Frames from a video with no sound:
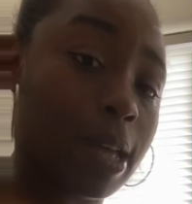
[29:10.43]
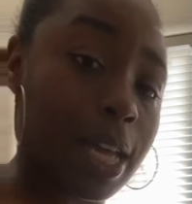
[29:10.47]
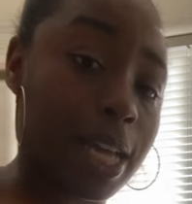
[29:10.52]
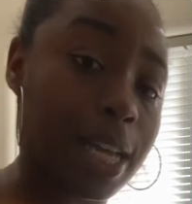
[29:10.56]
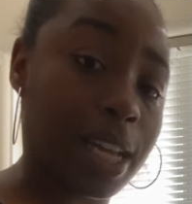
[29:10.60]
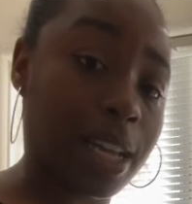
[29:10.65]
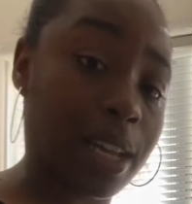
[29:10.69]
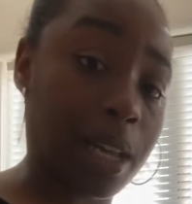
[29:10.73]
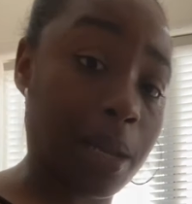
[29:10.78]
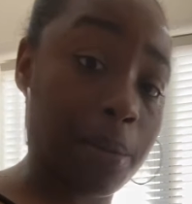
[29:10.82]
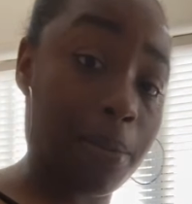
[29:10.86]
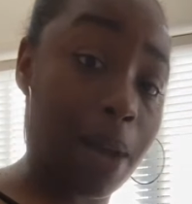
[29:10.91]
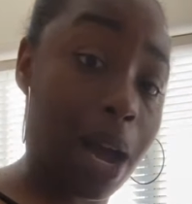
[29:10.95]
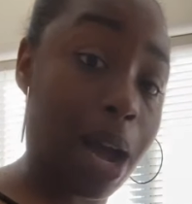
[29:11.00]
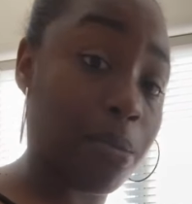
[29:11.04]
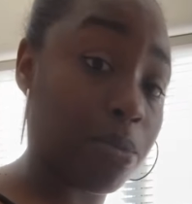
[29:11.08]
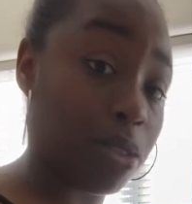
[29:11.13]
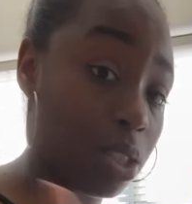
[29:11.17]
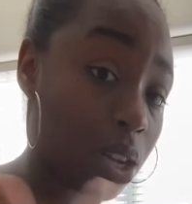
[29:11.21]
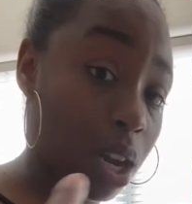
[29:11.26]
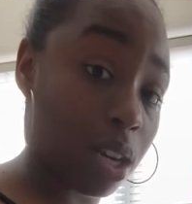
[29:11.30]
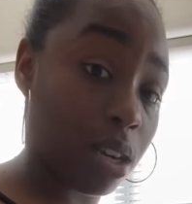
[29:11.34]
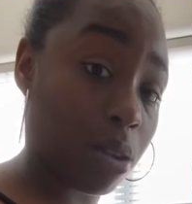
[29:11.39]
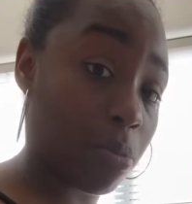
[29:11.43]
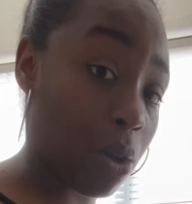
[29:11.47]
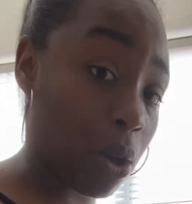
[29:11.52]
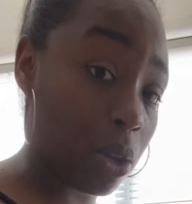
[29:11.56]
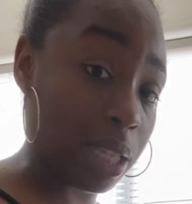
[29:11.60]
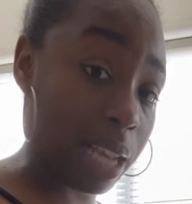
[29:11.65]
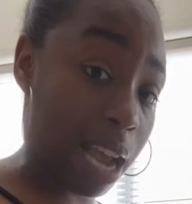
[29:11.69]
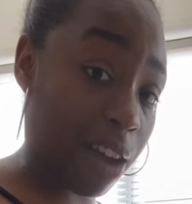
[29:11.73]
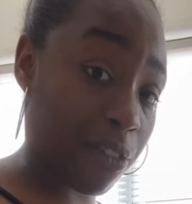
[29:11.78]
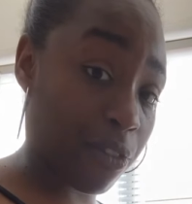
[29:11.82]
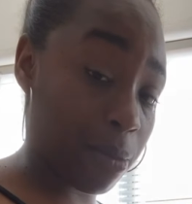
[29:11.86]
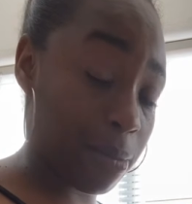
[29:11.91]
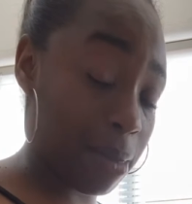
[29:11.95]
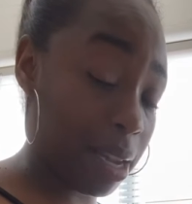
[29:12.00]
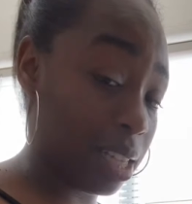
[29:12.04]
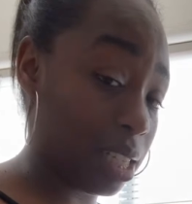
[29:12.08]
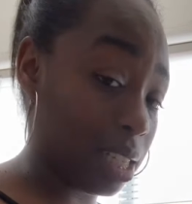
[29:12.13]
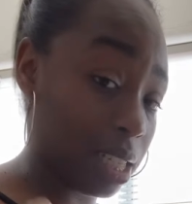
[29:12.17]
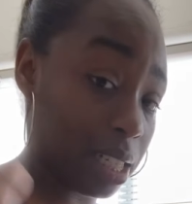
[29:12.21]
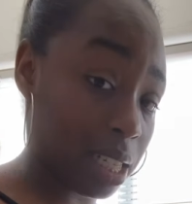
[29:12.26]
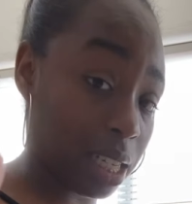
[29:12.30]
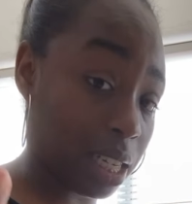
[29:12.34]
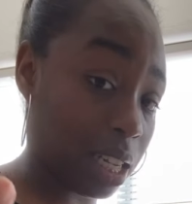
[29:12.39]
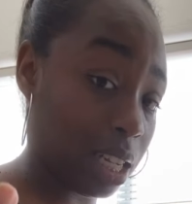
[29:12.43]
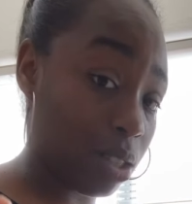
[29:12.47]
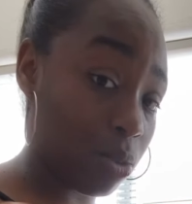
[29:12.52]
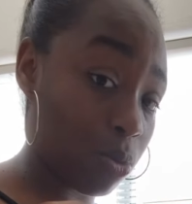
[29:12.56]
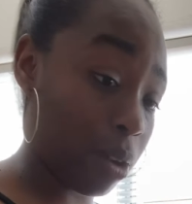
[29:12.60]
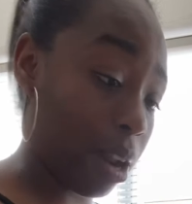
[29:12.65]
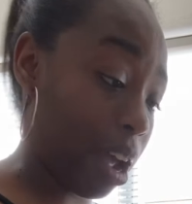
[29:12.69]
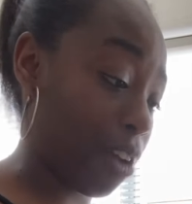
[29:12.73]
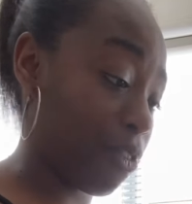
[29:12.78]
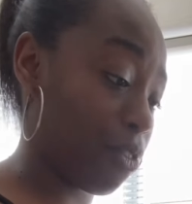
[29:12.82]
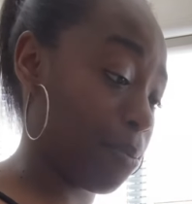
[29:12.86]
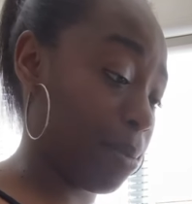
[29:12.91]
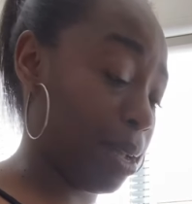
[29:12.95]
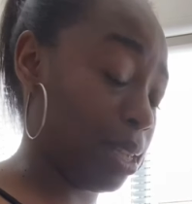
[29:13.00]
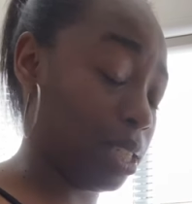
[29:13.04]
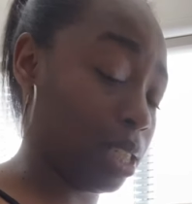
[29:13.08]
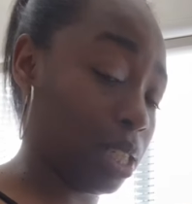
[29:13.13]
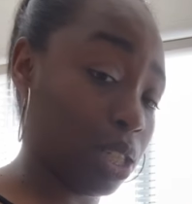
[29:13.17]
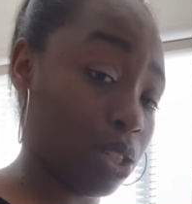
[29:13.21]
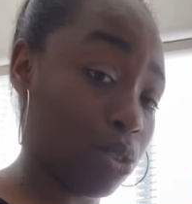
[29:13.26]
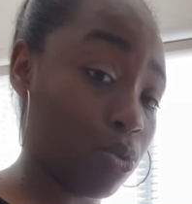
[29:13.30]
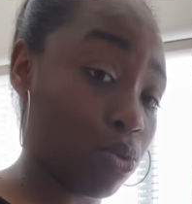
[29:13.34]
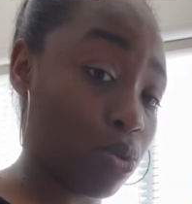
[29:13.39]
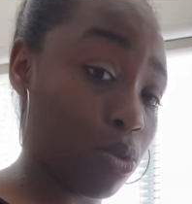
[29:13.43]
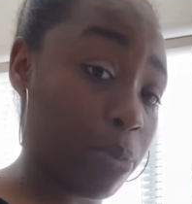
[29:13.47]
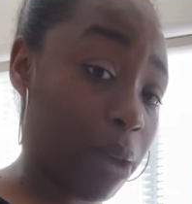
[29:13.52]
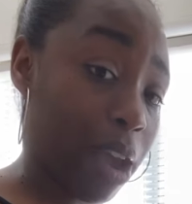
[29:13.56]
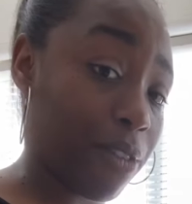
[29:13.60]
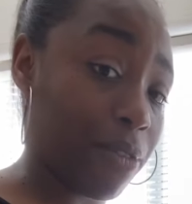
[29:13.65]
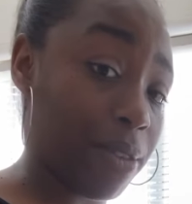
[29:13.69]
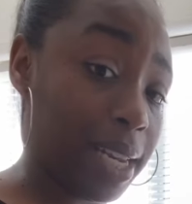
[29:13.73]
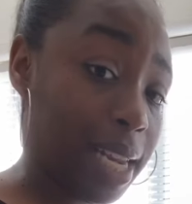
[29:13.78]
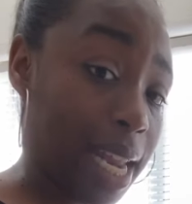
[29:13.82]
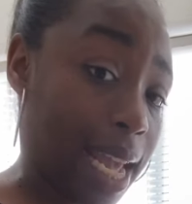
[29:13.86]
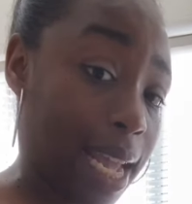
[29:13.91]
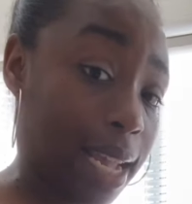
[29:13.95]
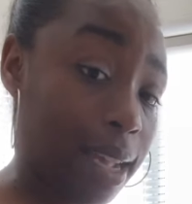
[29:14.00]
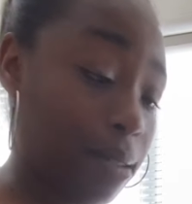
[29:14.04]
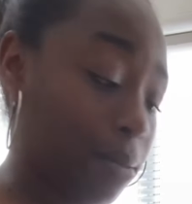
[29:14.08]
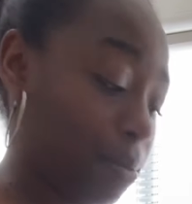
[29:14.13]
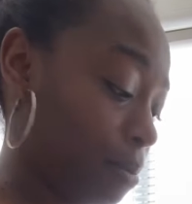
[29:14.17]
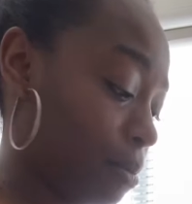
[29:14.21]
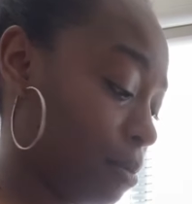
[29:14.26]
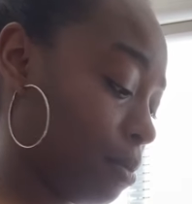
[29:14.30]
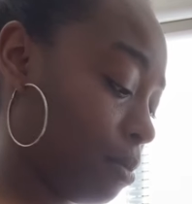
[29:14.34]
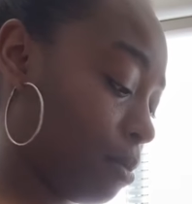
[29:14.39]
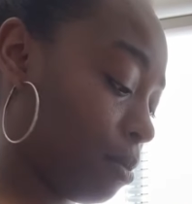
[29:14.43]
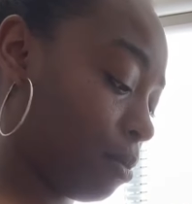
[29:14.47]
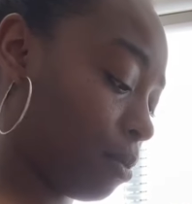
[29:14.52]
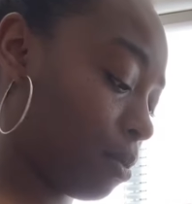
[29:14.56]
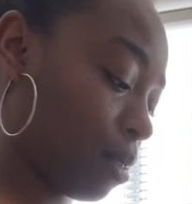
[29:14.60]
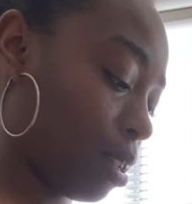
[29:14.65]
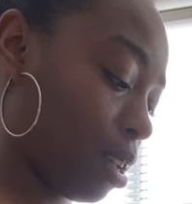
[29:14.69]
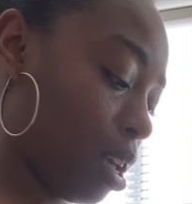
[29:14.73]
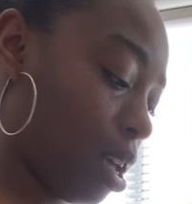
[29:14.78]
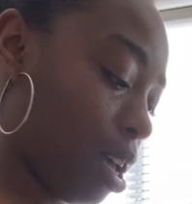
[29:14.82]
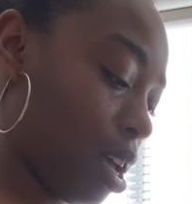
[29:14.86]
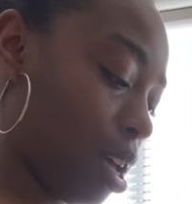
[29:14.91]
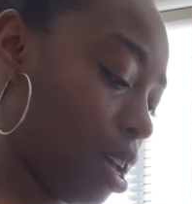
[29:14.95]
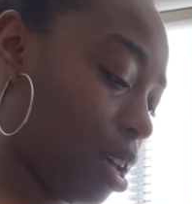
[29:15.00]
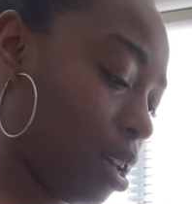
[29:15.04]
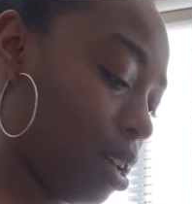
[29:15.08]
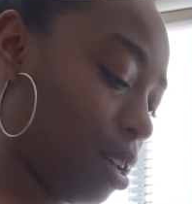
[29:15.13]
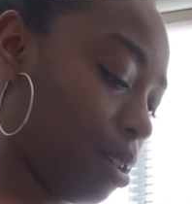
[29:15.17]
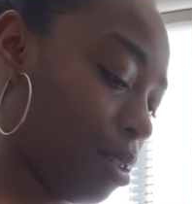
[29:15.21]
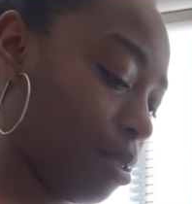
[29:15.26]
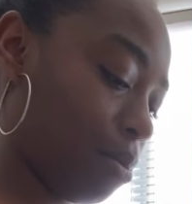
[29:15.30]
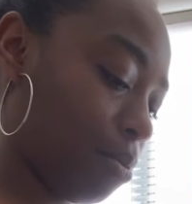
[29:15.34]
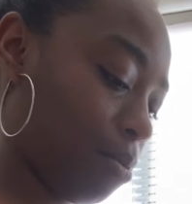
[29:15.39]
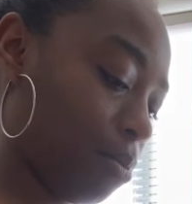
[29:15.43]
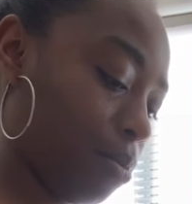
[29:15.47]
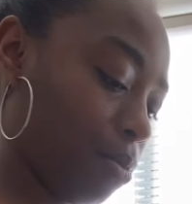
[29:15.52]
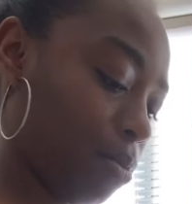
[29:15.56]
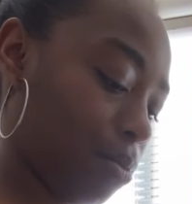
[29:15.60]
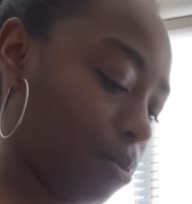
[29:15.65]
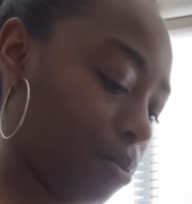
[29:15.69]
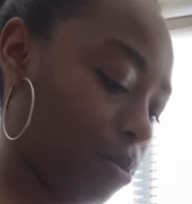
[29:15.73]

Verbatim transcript: um i'm starting to post affirmations at least one affirmation in the group every day um